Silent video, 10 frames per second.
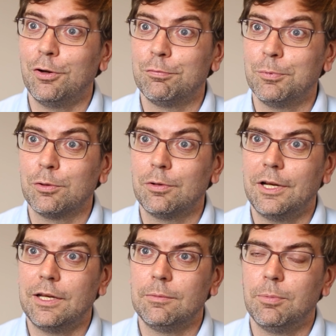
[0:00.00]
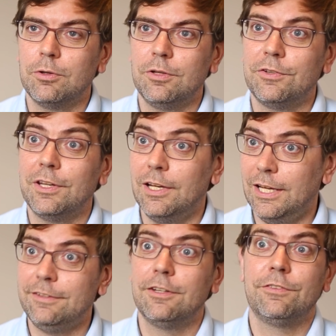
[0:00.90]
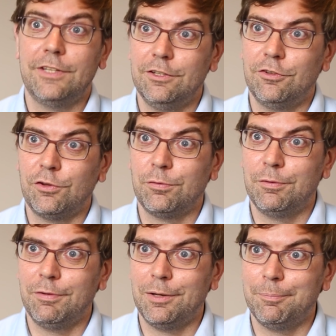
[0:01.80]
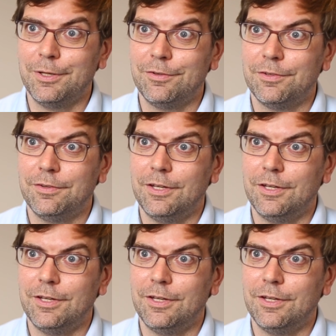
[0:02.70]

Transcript: of monoclonal antibodies in later stages of development.